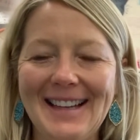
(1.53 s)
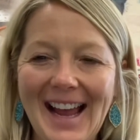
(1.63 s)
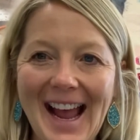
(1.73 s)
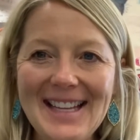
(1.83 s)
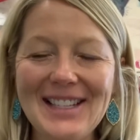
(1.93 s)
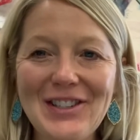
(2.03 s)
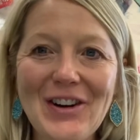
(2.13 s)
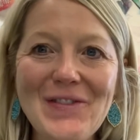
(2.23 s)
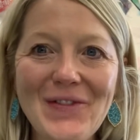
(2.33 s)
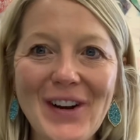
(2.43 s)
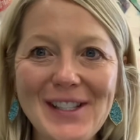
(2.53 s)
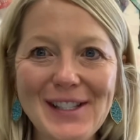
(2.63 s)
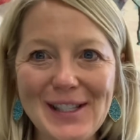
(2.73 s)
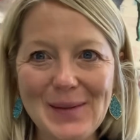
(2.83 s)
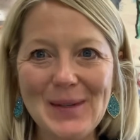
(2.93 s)
Hi, kindergarten
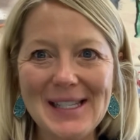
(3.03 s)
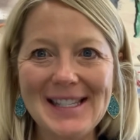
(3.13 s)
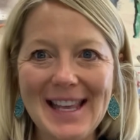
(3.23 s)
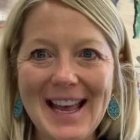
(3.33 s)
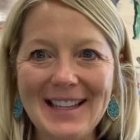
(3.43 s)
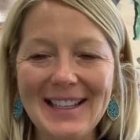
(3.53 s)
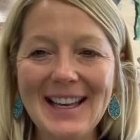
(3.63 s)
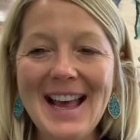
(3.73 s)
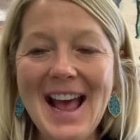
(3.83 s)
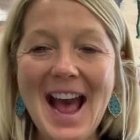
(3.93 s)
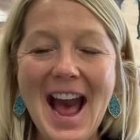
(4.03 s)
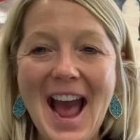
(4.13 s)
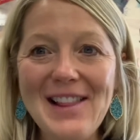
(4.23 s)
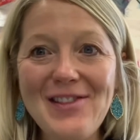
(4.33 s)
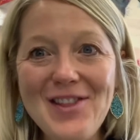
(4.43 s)
friends, it's Mrs. Gallick.
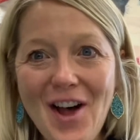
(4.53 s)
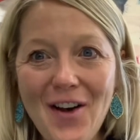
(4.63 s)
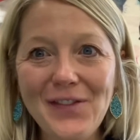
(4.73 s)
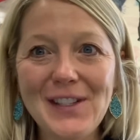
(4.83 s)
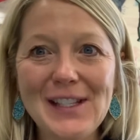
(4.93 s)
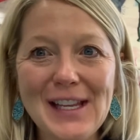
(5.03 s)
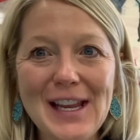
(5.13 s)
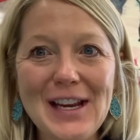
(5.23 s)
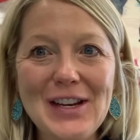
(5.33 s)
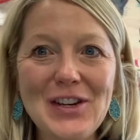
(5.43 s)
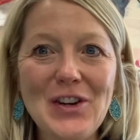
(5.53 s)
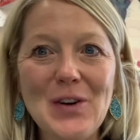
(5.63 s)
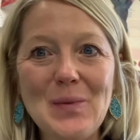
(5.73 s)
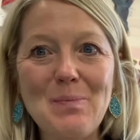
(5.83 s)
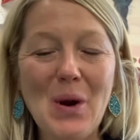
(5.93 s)
I loved seeing
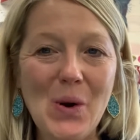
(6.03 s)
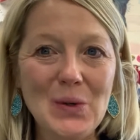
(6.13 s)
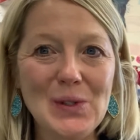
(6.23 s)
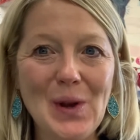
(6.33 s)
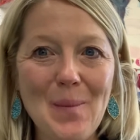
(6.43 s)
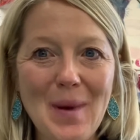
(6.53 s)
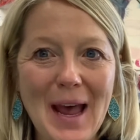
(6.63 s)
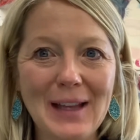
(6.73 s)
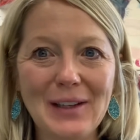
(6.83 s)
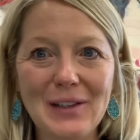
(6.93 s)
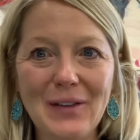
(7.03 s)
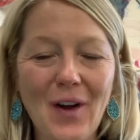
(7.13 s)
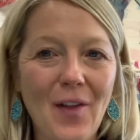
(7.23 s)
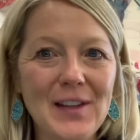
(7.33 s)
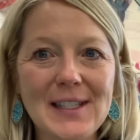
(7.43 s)
your posts on Padlet of
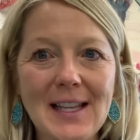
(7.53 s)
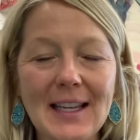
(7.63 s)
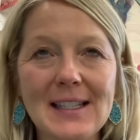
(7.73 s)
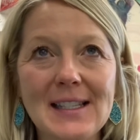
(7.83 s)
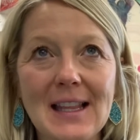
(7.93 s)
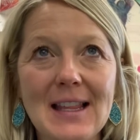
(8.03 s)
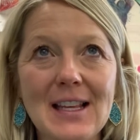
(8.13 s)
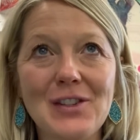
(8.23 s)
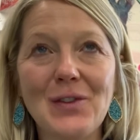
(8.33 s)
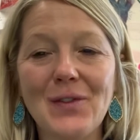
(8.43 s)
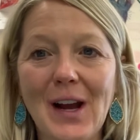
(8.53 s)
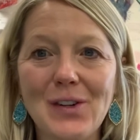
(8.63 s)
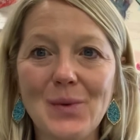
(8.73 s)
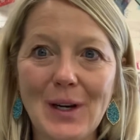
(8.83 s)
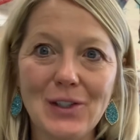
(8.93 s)
all the sciencey things you
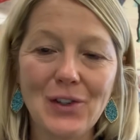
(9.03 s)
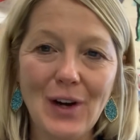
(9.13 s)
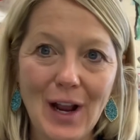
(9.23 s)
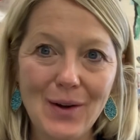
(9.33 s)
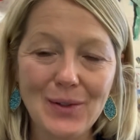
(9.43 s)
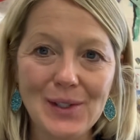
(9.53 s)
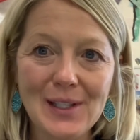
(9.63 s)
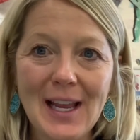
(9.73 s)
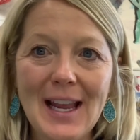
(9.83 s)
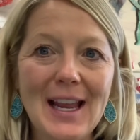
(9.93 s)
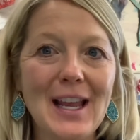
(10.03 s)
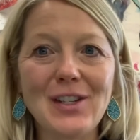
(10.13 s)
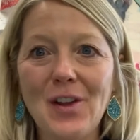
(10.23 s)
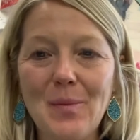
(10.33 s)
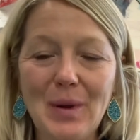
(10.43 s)
found around your house and
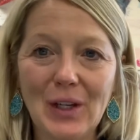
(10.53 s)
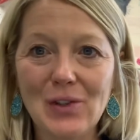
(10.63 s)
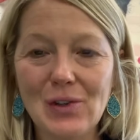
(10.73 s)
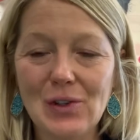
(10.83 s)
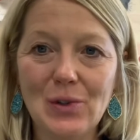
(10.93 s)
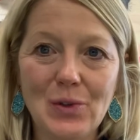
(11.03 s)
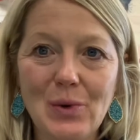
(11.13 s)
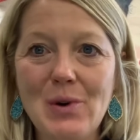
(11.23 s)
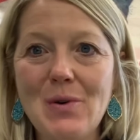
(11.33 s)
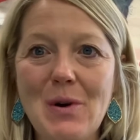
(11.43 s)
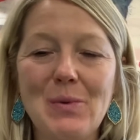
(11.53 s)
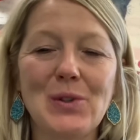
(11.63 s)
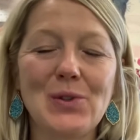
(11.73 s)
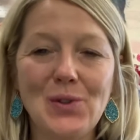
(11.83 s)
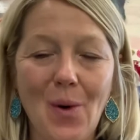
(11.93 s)
all the pictures you drew. It was
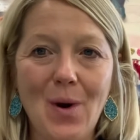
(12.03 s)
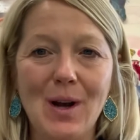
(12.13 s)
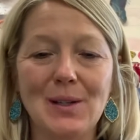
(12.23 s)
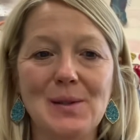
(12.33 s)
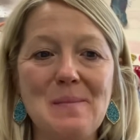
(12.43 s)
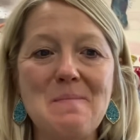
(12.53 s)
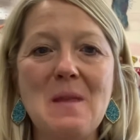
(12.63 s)
so awesome.